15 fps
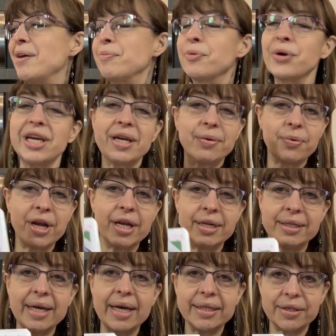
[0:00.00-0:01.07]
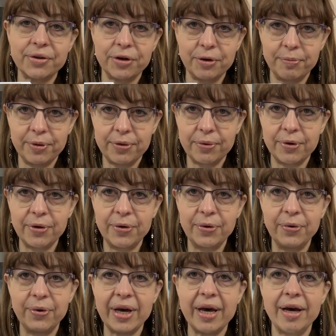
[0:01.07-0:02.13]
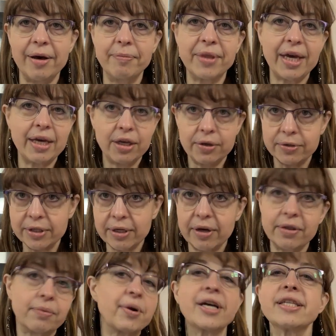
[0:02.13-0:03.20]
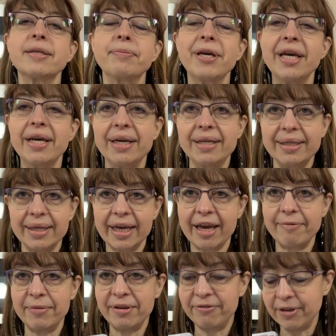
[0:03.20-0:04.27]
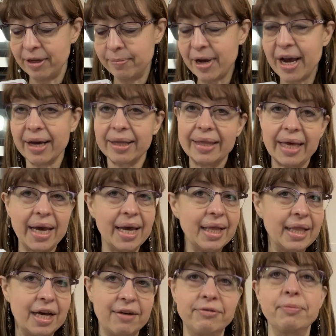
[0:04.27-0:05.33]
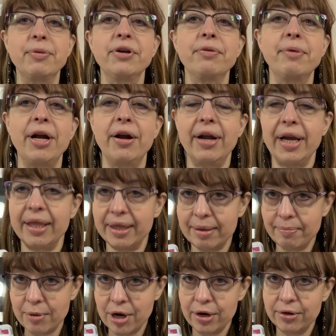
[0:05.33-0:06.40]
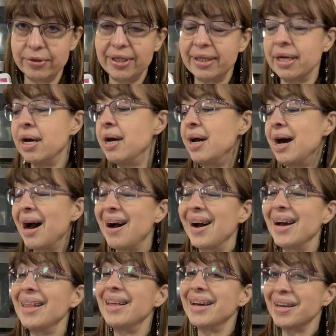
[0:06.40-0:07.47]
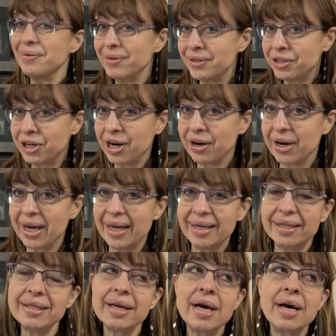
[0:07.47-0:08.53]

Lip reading: We ran a test group through, they used all the recipes and gave me feedback. They loved blueberry the most. I like it with cherries.